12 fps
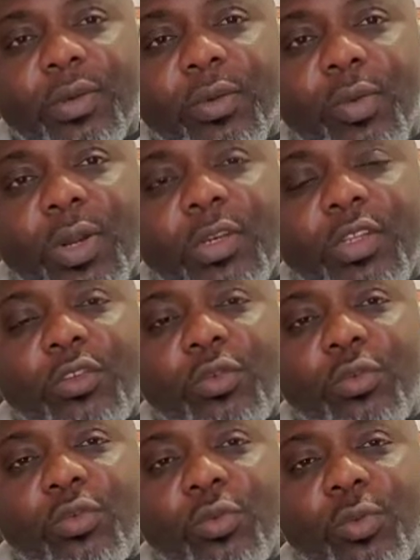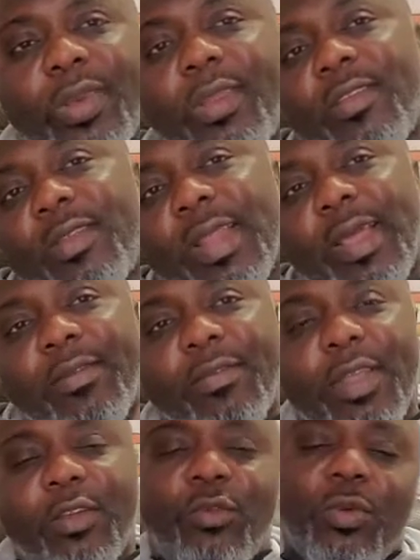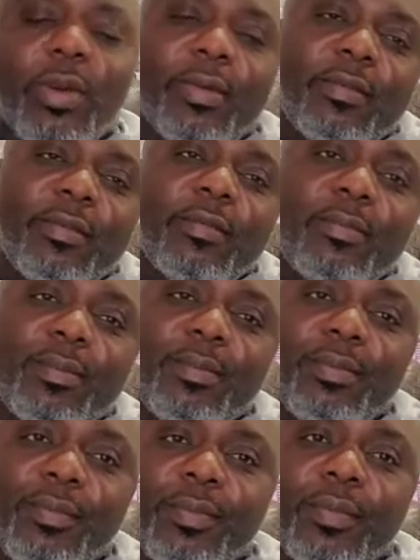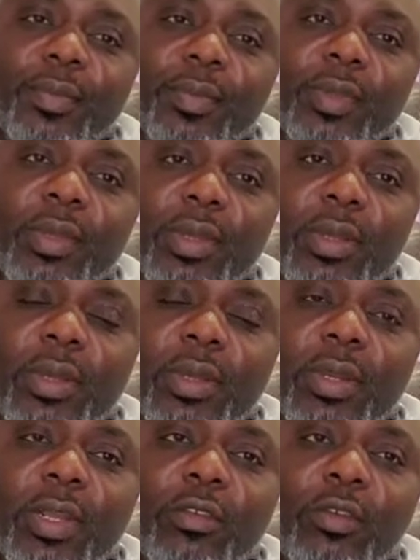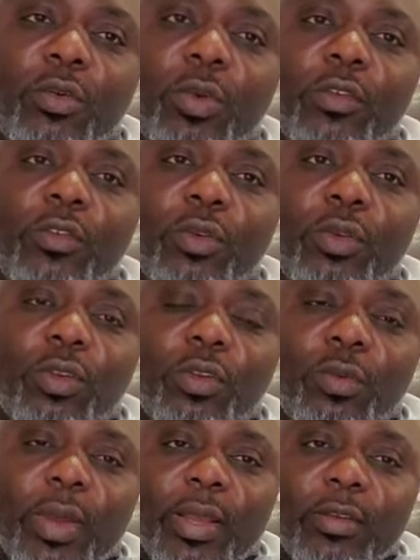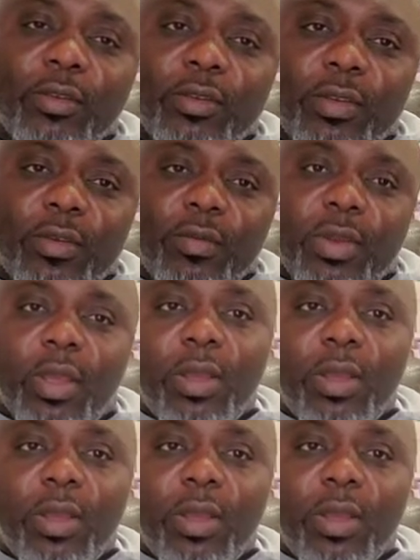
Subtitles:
what did you do with this life that you have? That's the question you need to ask yourself now.